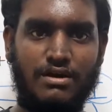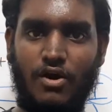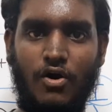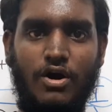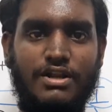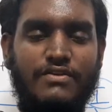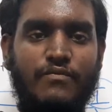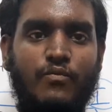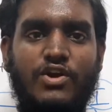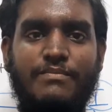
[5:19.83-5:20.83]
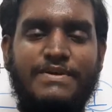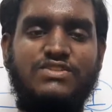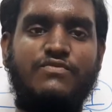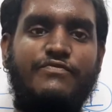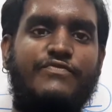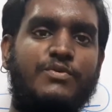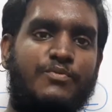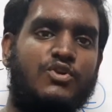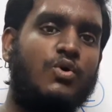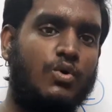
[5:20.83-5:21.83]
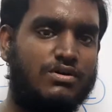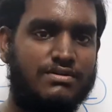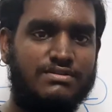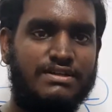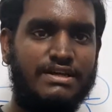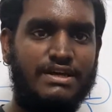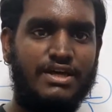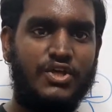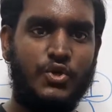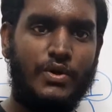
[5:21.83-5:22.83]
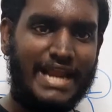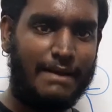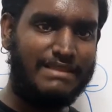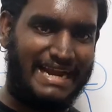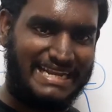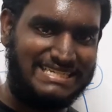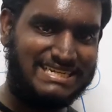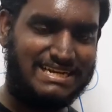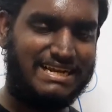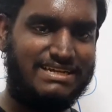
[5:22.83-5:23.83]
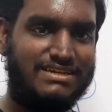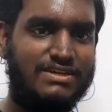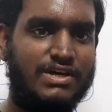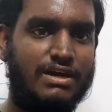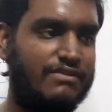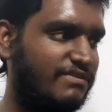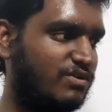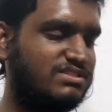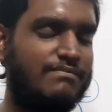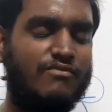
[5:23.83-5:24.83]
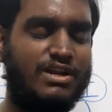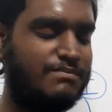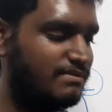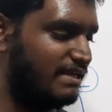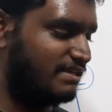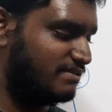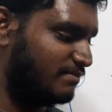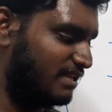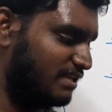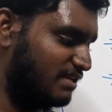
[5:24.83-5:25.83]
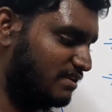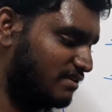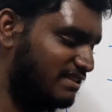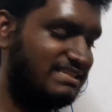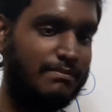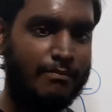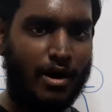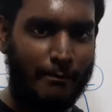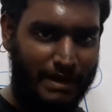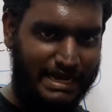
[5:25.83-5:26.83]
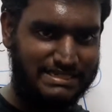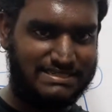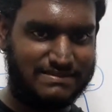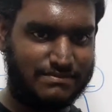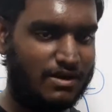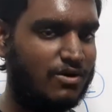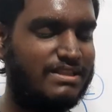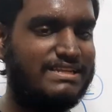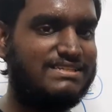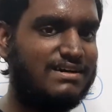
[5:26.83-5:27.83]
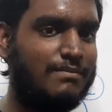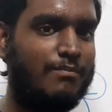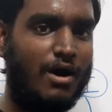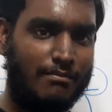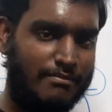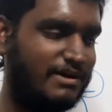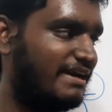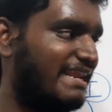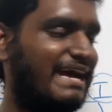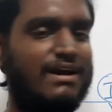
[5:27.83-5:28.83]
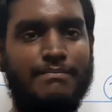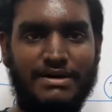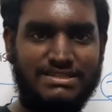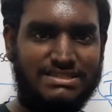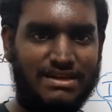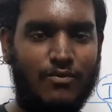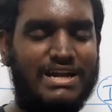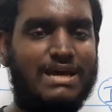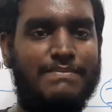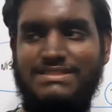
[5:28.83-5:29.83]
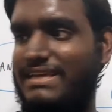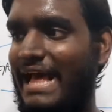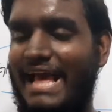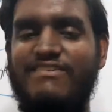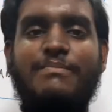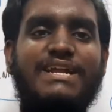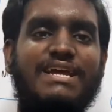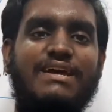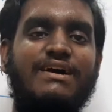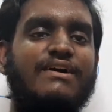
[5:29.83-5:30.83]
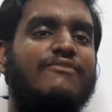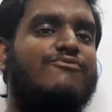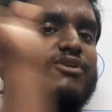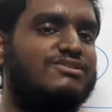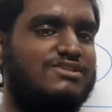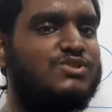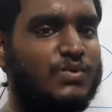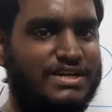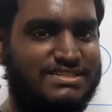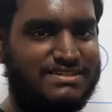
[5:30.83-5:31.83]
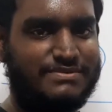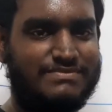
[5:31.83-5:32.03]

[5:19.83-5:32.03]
or what happens if you put a hook. You grab the attention, right? If there was a there's a bomb blast or there is a cracker bursting. What happens? Everybody focuses towards it,